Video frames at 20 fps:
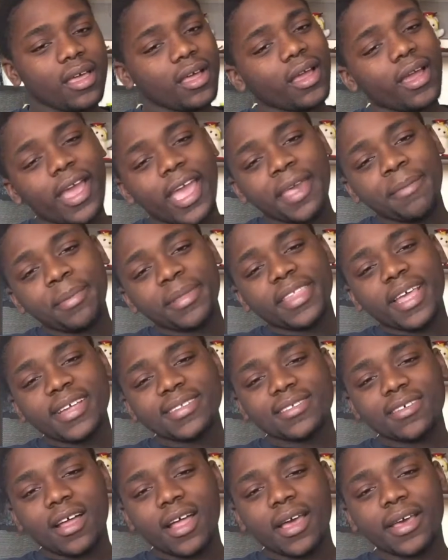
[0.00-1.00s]
Alright, but
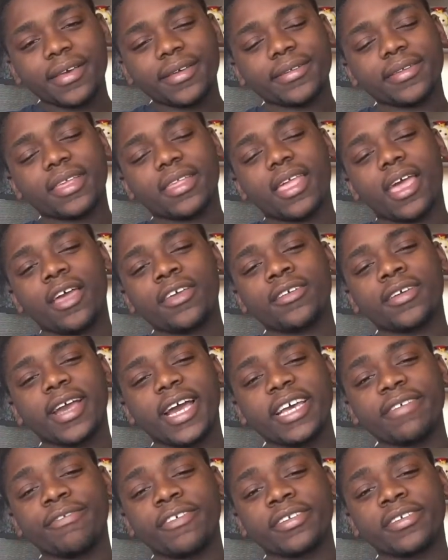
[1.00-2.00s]
that's all I'm going to tell you
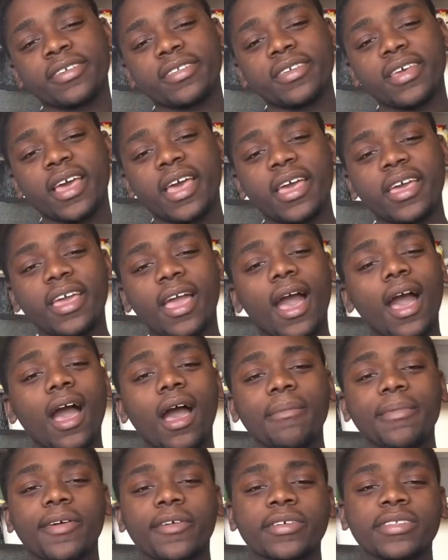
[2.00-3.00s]
guys for today.
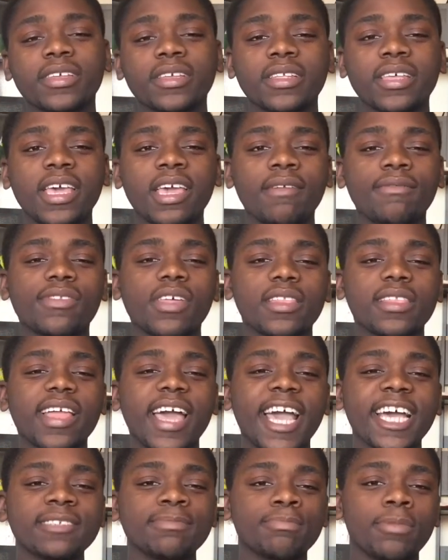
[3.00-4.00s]
I'm going to leave the
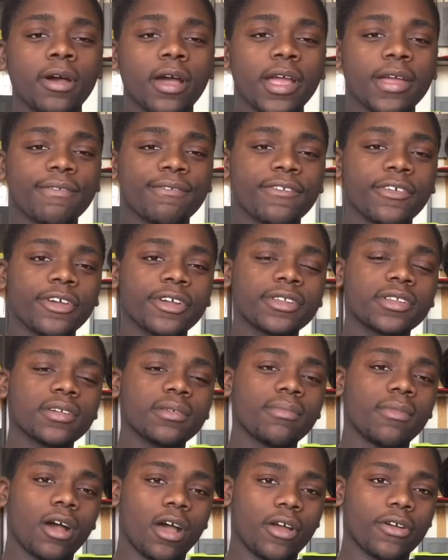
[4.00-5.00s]
last part for
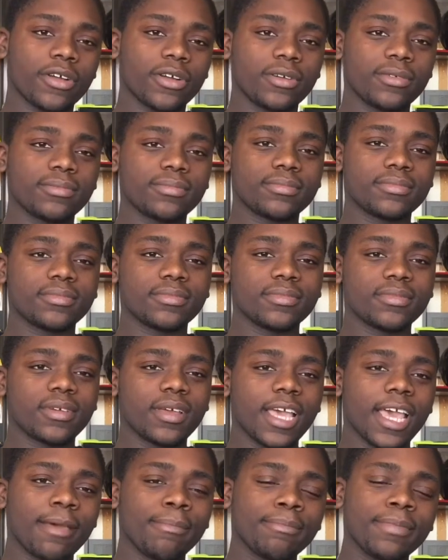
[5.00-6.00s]
tomorrow.
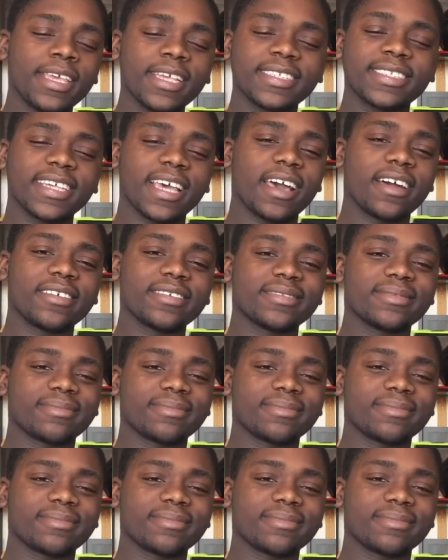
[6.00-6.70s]
Peace out.